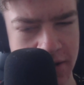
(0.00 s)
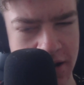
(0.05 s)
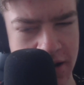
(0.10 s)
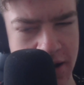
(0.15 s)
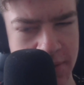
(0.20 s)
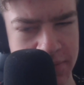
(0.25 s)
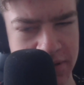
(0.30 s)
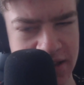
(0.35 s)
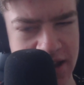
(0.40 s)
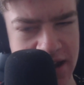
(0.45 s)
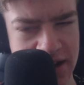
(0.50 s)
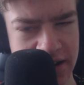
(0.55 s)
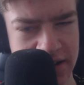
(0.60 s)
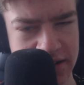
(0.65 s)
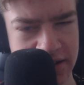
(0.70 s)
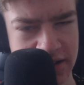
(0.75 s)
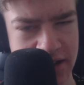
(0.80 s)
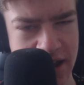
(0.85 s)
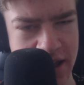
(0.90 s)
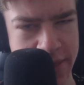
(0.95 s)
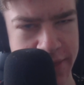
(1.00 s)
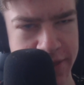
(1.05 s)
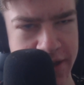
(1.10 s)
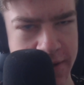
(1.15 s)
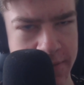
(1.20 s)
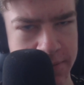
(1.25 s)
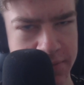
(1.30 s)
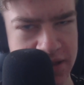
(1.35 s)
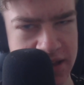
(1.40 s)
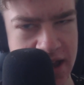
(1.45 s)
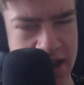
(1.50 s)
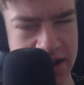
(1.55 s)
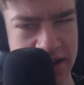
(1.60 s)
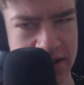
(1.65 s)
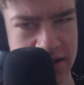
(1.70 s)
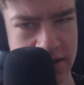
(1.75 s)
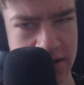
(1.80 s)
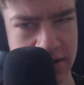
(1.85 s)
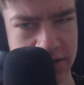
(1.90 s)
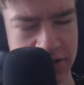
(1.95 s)
a planet, and that
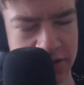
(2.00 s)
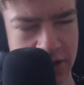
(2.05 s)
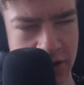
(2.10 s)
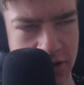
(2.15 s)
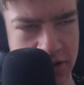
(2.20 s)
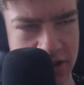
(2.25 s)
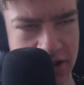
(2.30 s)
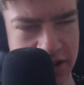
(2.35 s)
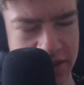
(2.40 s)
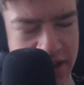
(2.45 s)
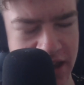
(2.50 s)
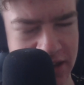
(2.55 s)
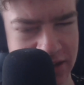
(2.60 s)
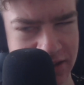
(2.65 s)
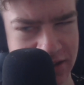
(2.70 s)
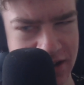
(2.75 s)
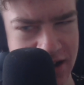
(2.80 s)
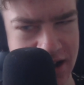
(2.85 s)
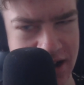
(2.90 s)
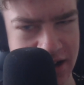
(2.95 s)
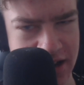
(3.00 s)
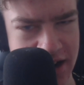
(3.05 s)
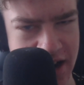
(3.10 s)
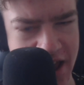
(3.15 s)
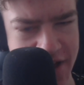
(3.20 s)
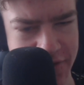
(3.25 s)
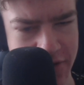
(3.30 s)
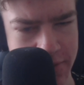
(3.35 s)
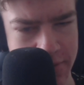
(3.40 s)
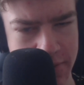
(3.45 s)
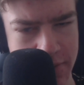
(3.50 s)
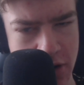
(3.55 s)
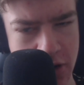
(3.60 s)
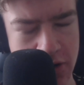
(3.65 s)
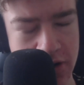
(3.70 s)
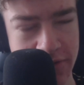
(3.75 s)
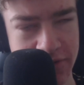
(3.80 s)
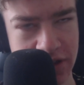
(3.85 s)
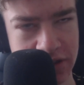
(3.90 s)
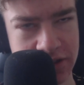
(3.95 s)
planet circling that star can have a
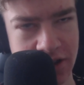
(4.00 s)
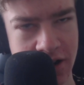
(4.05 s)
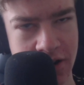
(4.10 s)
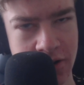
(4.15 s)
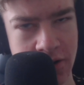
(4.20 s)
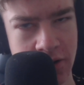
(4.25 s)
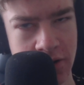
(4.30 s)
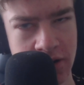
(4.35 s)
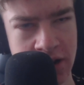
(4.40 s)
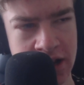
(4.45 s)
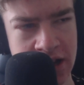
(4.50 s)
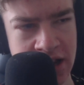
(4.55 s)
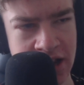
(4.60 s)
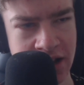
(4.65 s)
moon of its own.